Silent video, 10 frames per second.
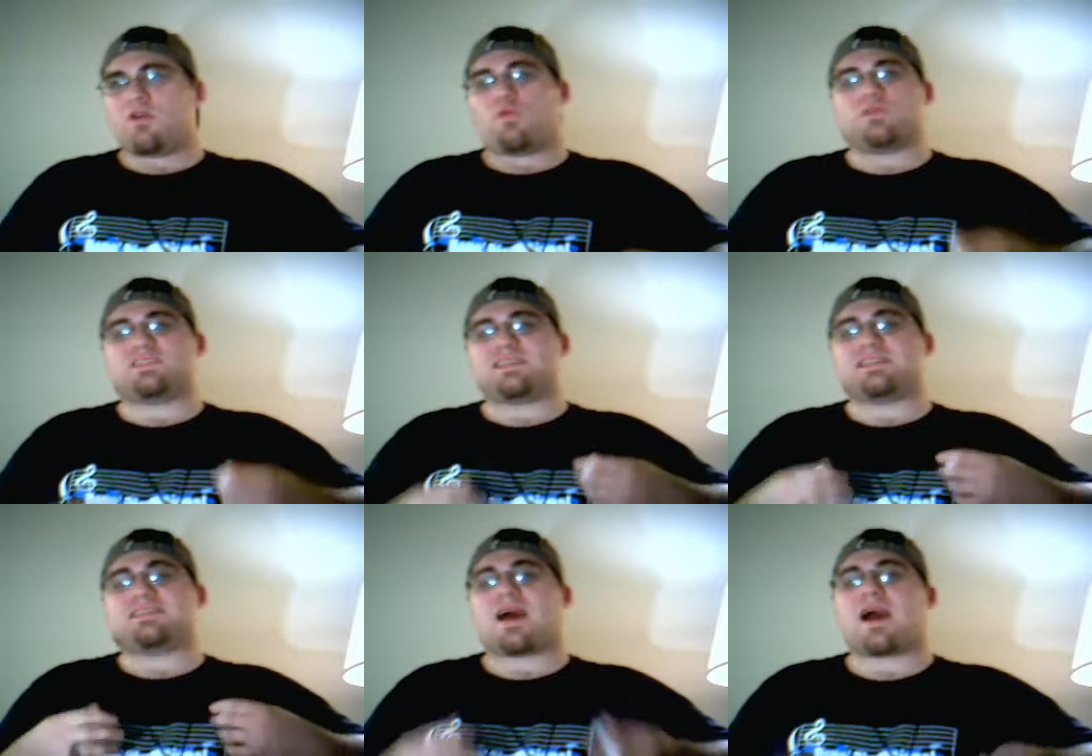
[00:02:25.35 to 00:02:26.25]
was the
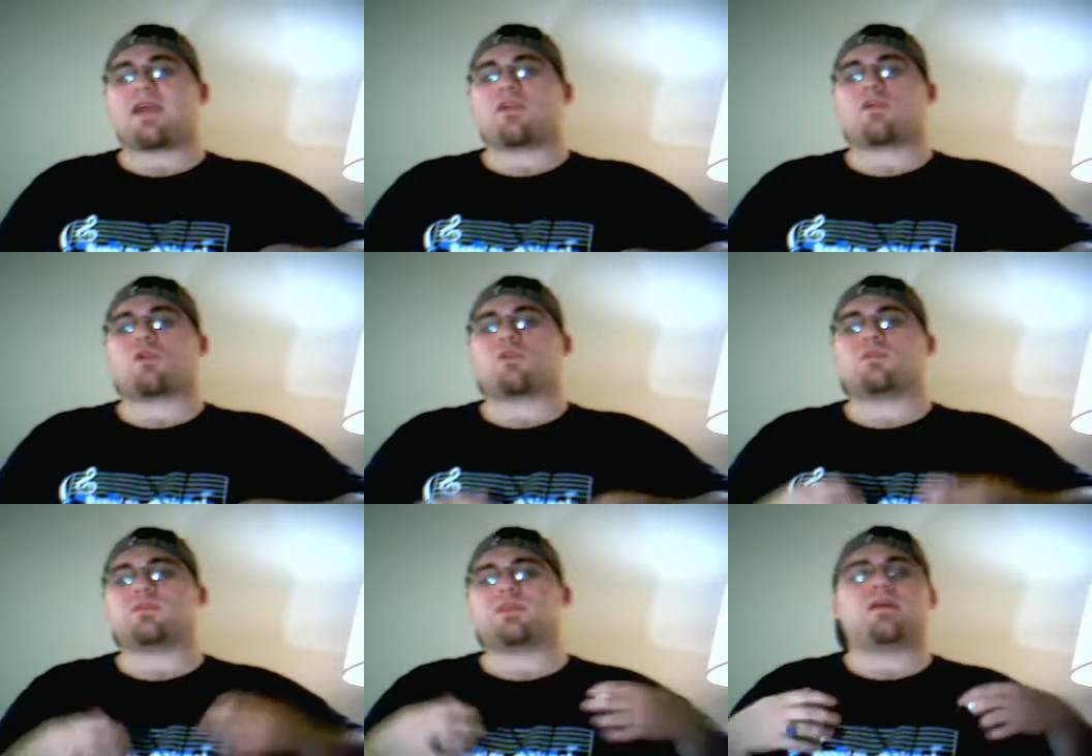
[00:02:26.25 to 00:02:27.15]
entire
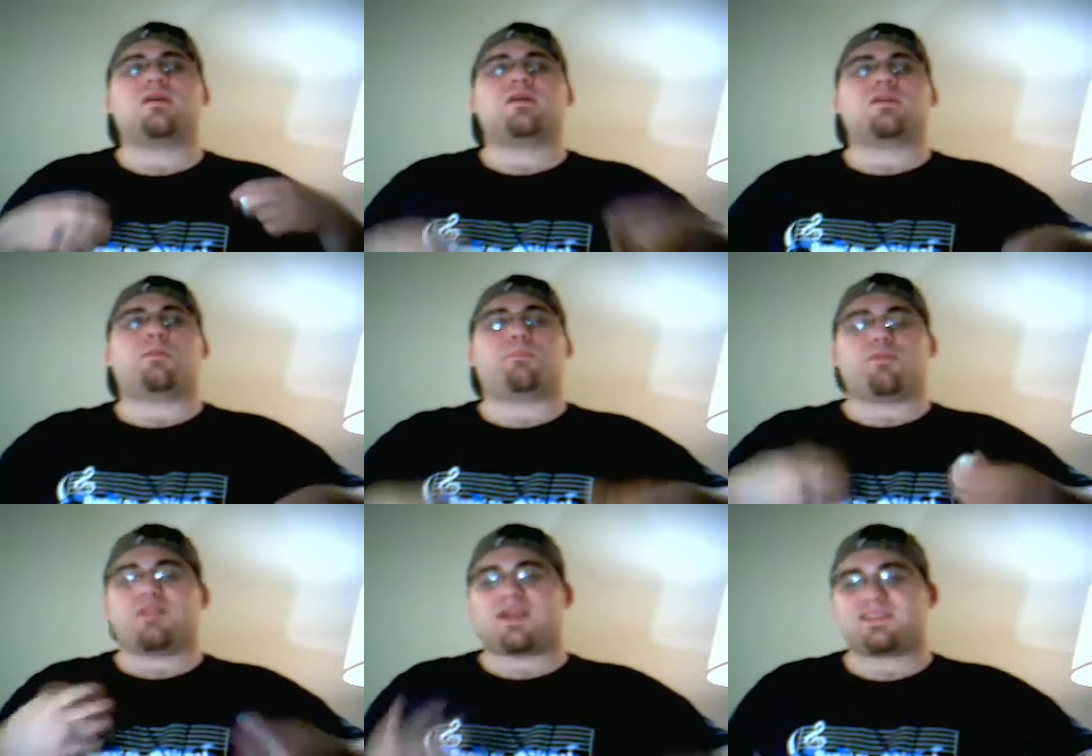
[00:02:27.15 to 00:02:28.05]

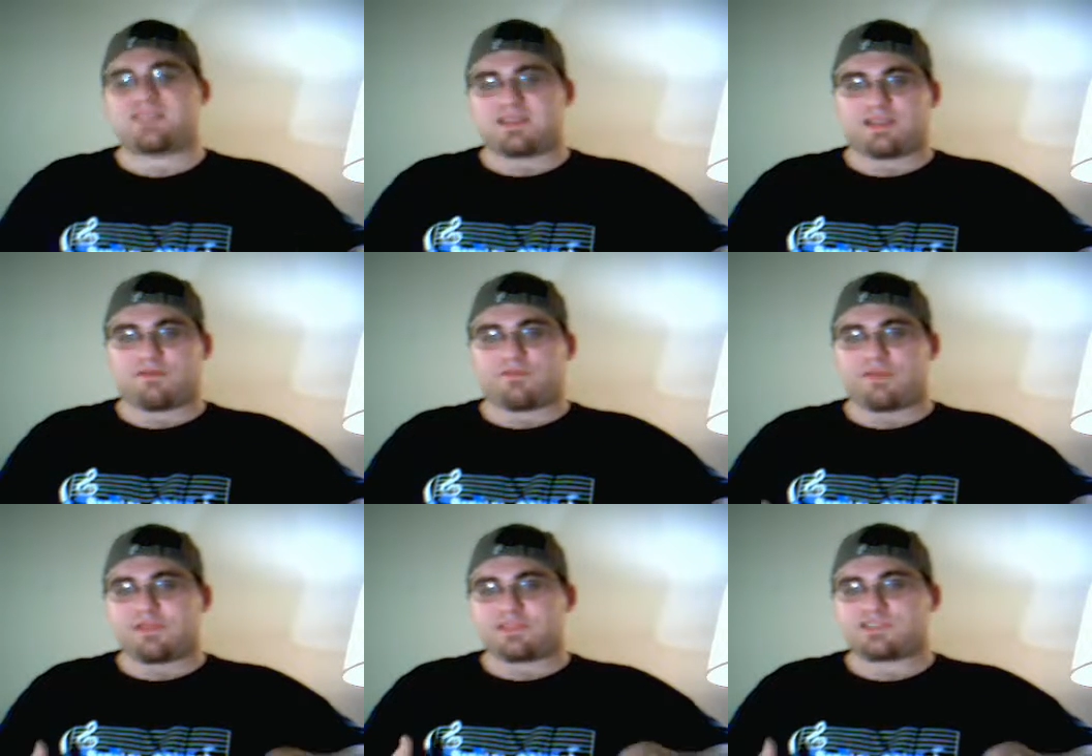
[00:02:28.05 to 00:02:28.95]
complexity
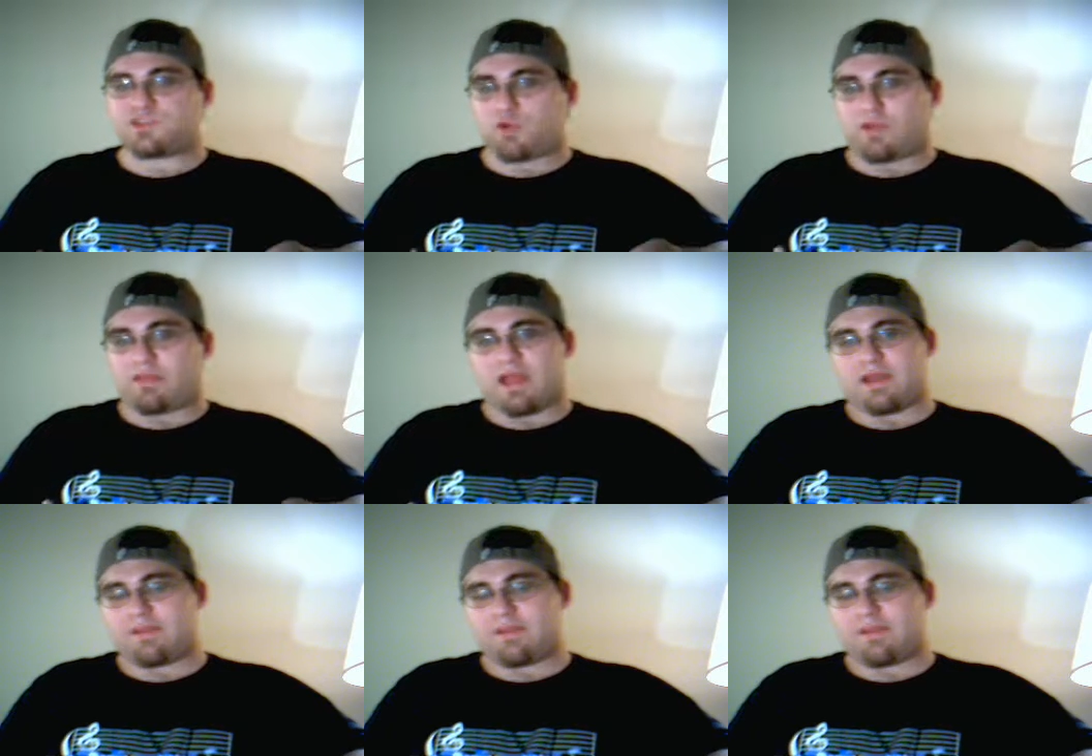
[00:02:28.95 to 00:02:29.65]
of the storyline.